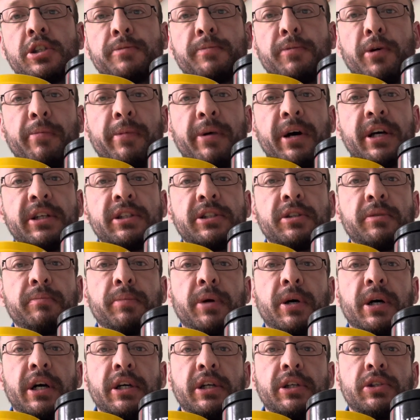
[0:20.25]
Max
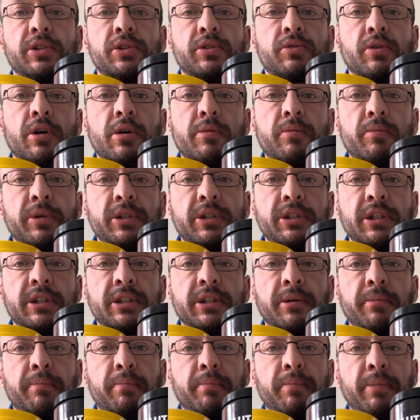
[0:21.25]
by Strom, which
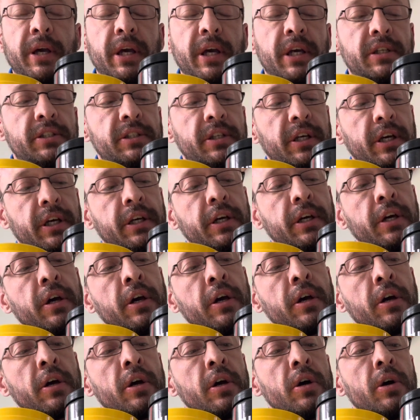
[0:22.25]
is a
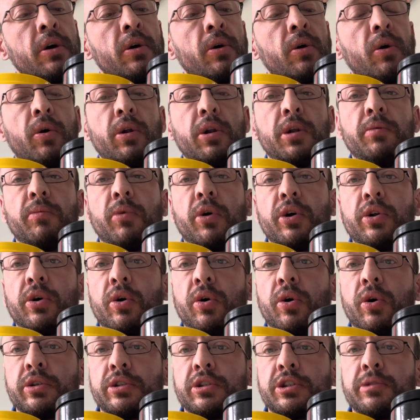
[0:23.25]
basic all-in-one
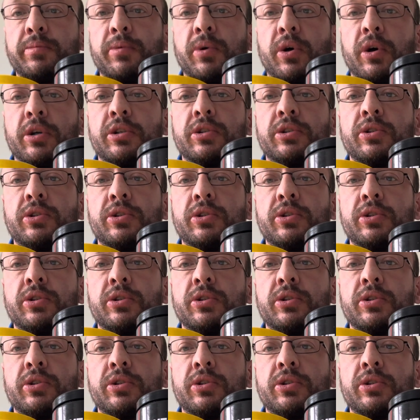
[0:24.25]
organ support.